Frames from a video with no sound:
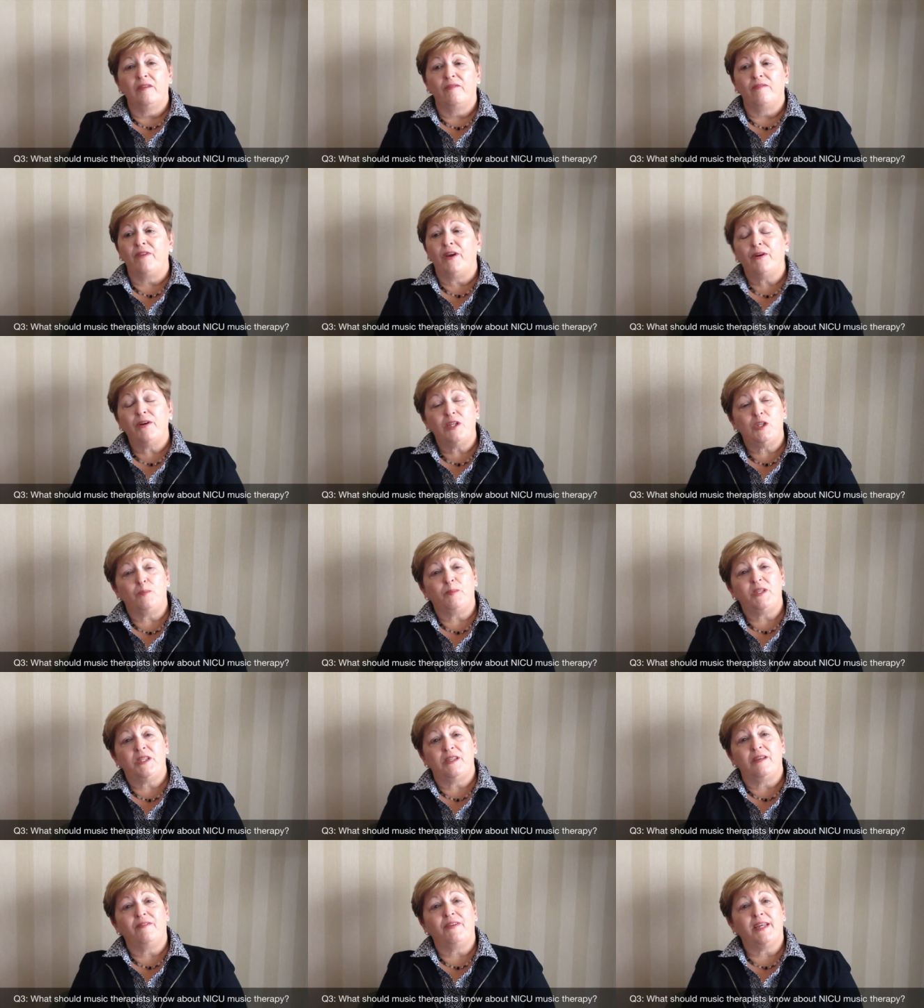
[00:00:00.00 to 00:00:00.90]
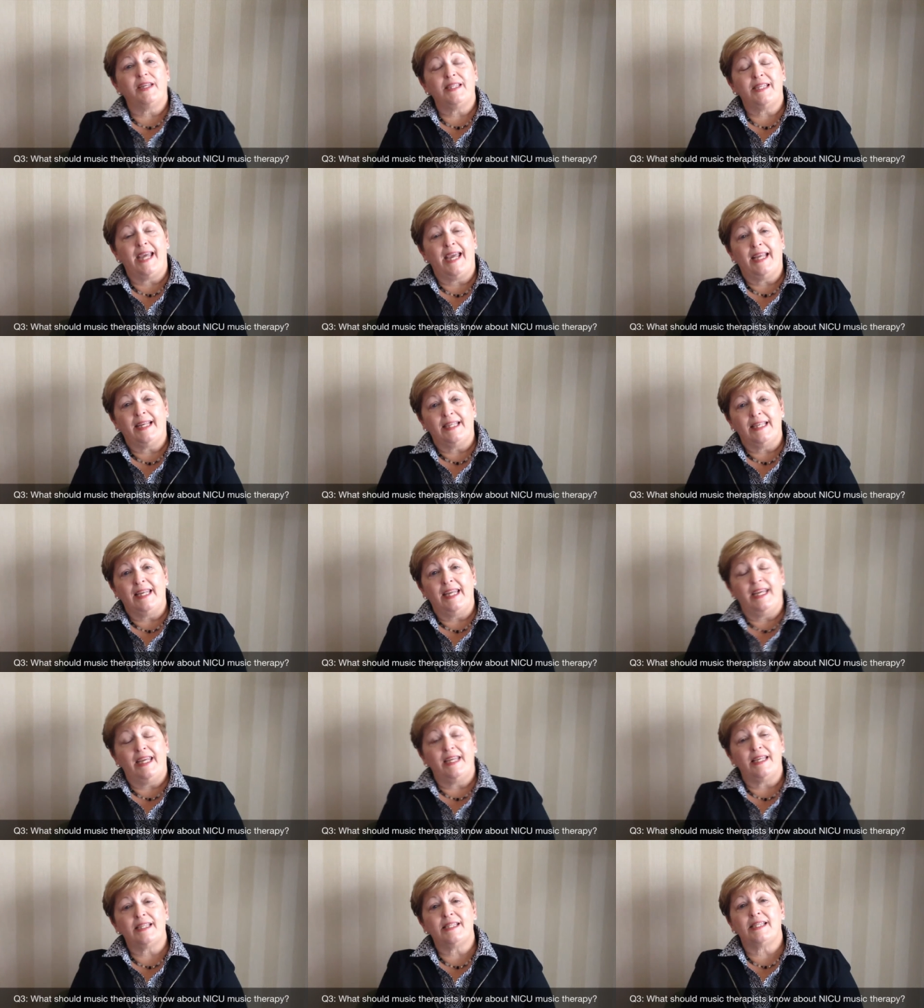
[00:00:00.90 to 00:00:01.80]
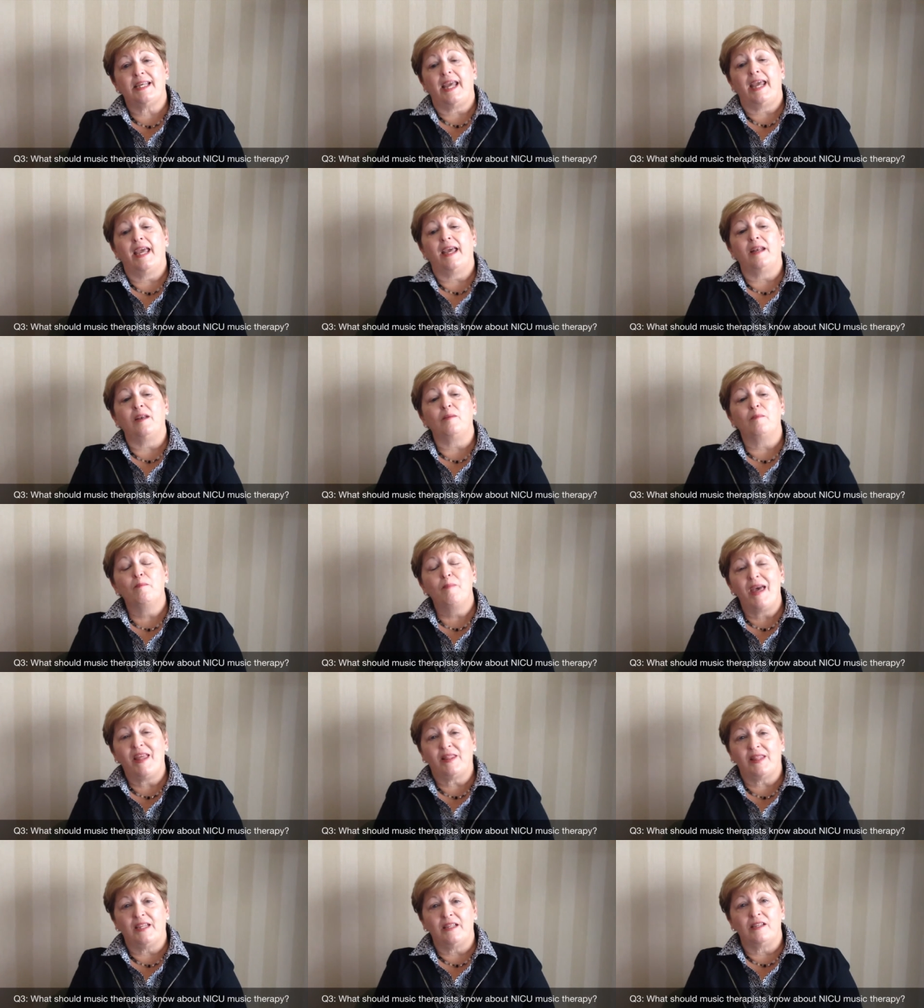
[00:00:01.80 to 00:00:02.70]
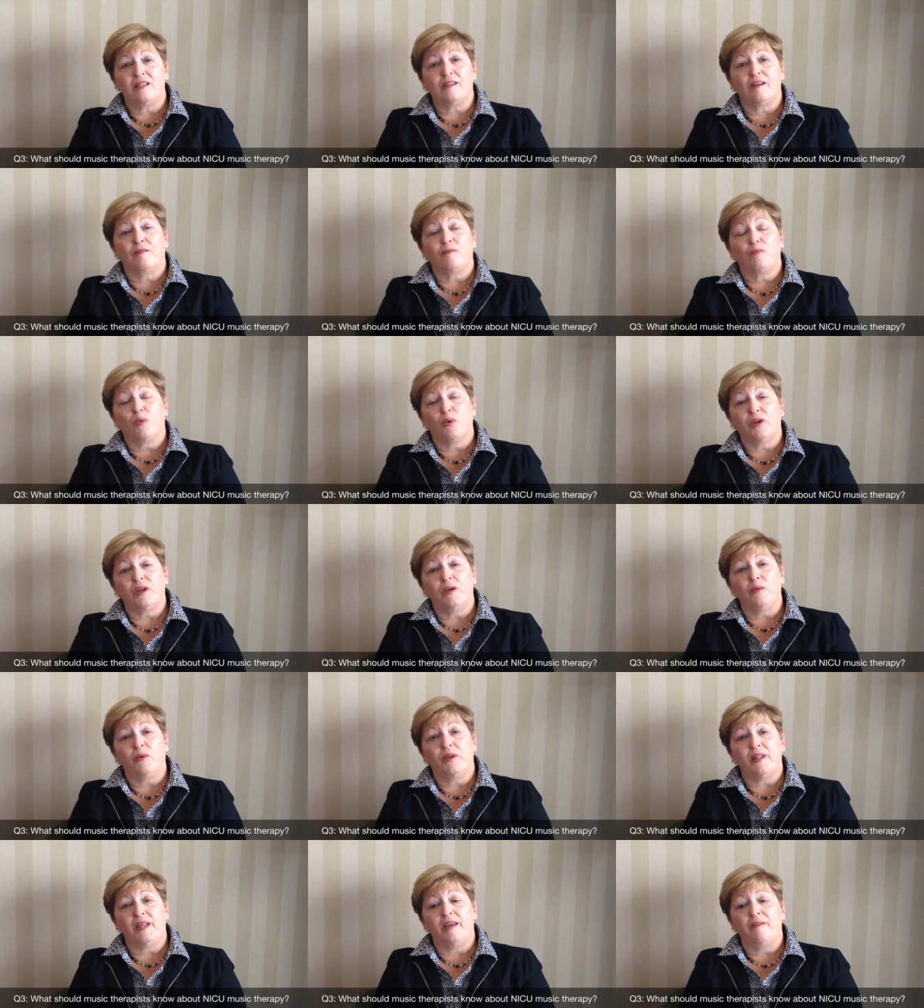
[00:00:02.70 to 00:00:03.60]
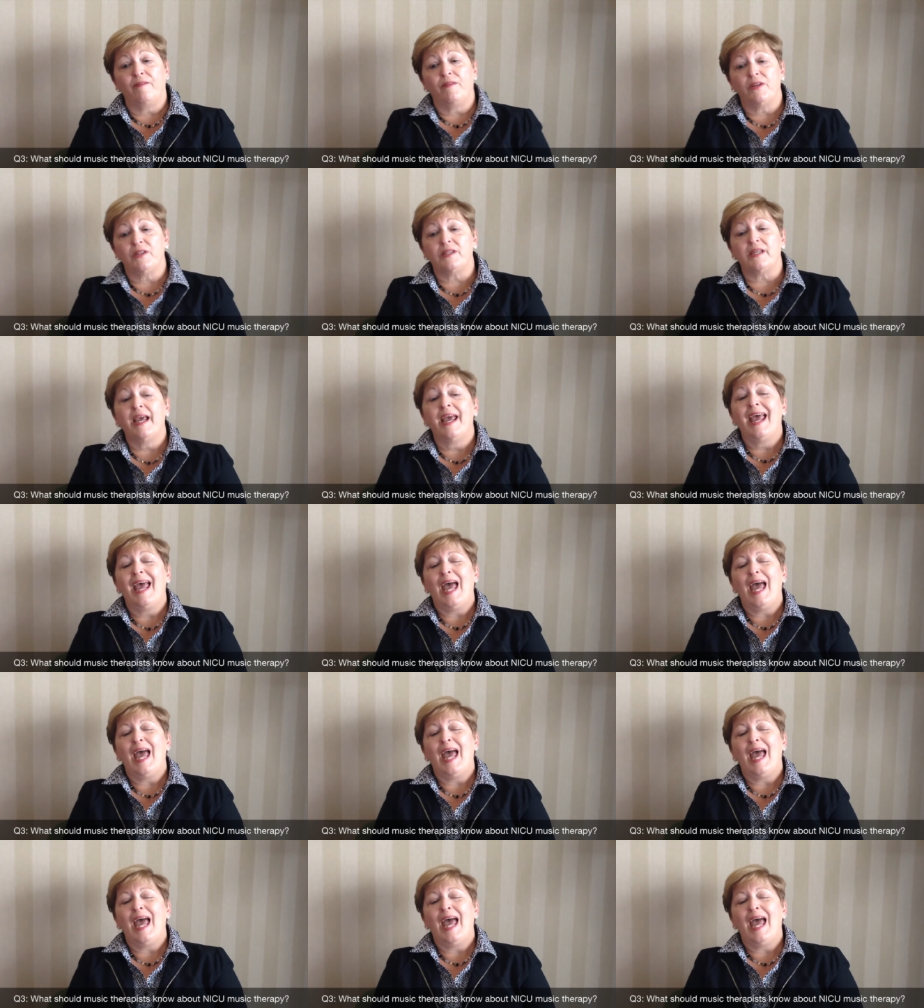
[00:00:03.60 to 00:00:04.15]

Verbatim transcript: very specific techniques and methods of working with infants,